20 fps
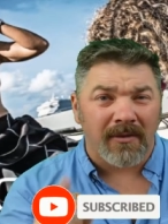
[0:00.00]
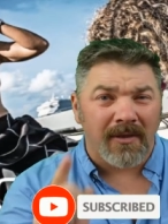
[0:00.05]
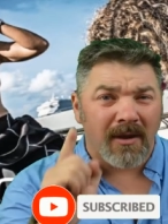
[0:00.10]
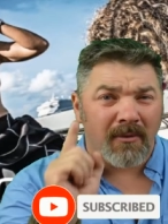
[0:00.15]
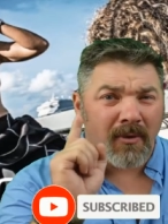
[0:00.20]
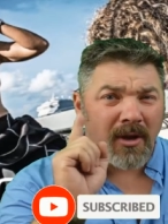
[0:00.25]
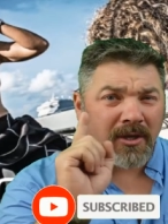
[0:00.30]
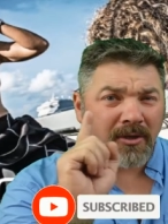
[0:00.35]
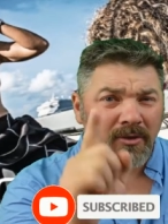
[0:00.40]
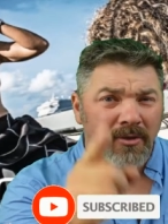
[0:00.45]
That
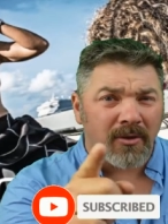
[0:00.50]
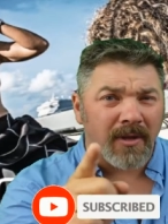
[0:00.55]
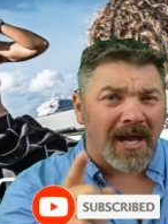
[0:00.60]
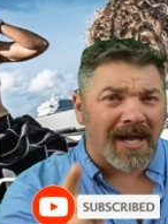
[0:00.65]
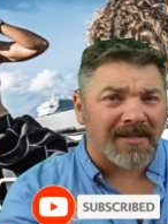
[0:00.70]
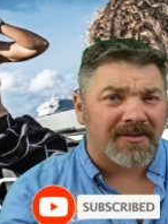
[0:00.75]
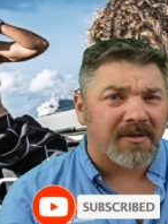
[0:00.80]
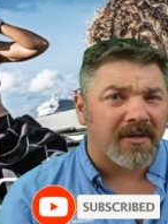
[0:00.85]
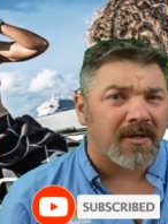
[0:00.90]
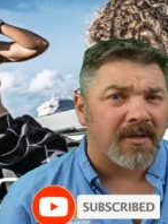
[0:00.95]
way you
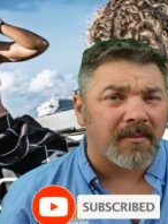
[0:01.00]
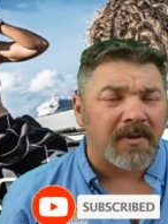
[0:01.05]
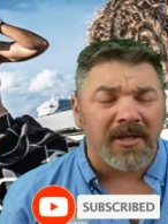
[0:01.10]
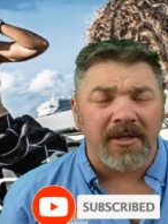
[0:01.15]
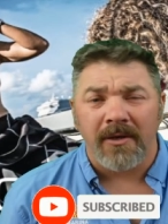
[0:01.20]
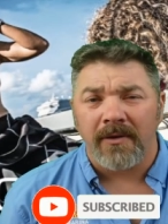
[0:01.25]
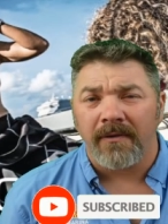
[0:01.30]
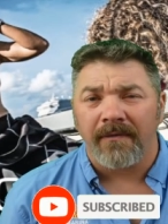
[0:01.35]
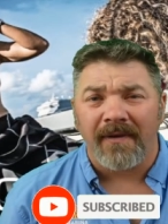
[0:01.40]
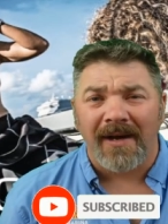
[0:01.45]
guys are going to be
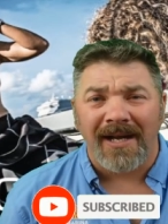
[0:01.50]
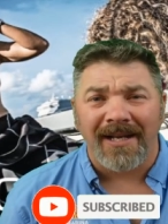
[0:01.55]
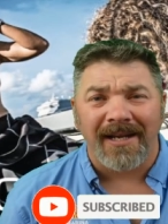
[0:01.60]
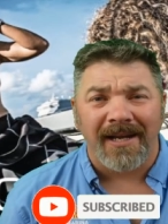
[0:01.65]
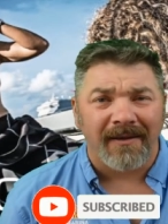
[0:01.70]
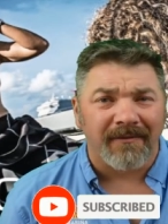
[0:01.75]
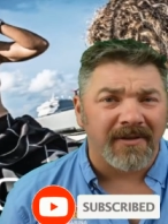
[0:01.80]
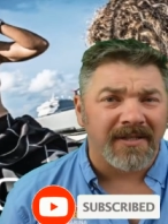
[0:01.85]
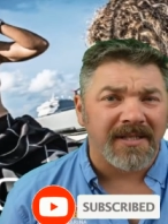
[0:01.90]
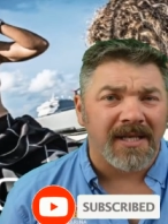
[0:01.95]
notified
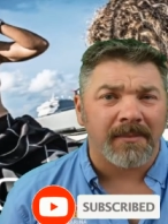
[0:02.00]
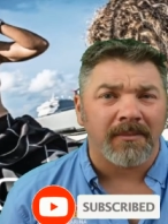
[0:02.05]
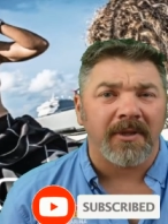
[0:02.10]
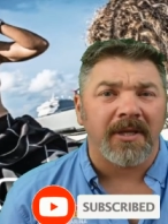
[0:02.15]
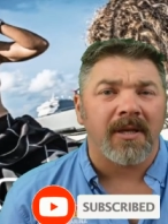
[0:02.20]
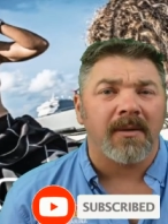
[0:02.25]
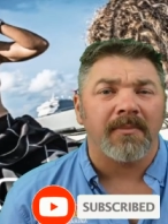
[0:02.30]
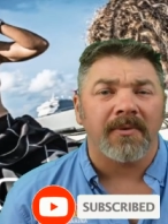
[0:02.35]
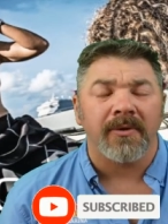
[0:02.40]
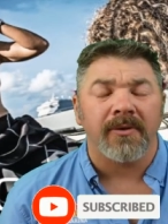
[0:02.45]
every time we
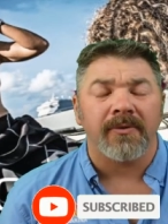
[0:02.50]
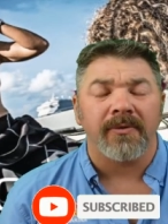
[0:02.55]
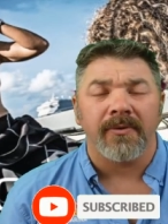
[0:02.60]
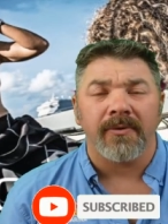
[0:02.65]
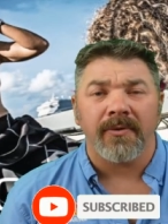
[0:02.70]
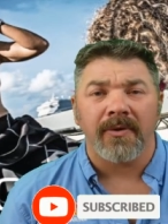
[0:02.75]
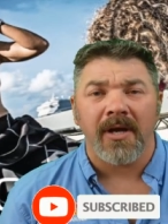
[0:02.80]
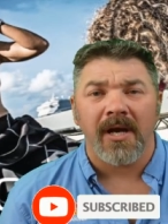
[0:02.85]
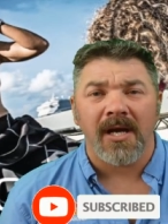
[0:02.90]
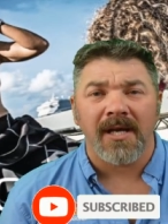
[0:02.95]
upload
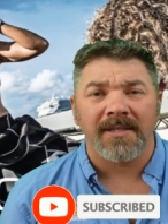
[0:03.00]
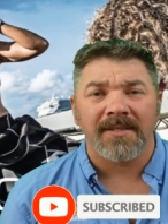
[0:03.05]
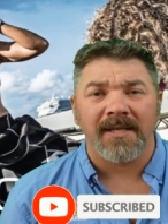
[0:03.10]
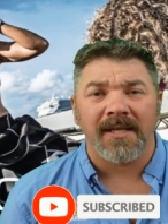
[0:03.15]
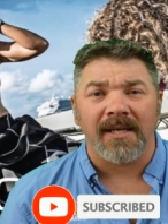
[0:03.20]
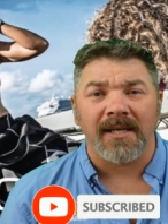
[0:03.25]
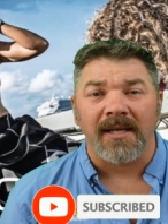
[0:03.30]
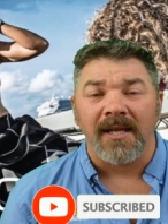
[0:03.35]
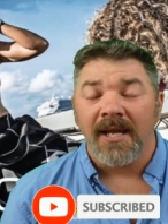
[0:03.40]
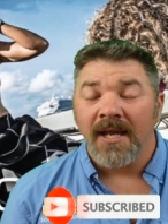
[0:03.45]
new
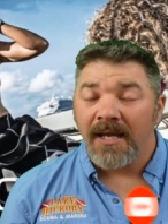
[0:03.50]
content.